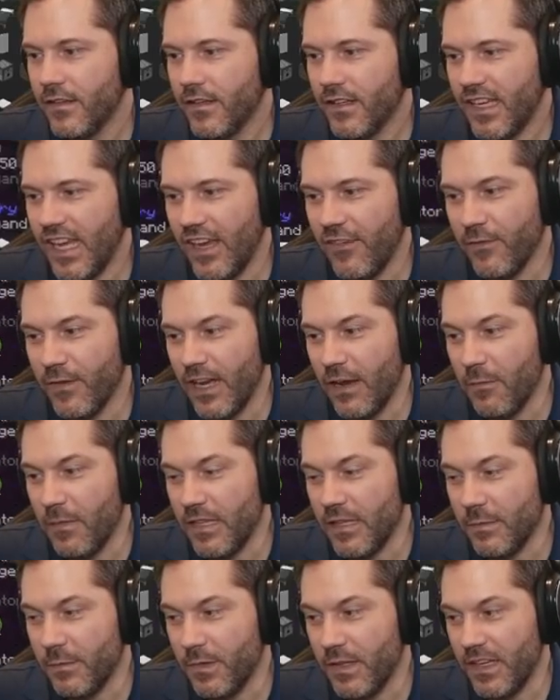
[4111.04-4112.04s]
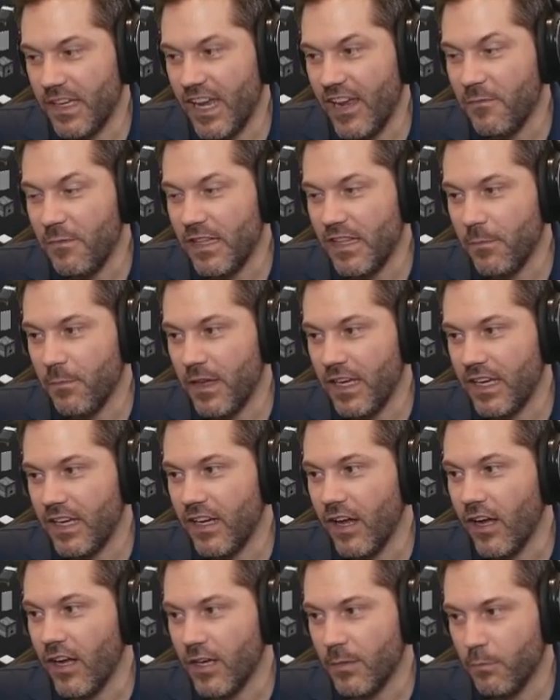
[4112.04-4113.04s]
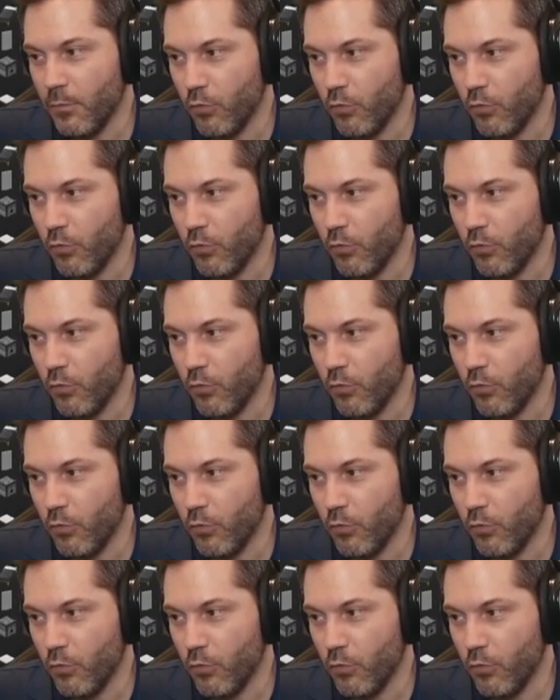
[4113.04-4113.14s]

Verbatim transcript: Gave him gave me the gave me the big gong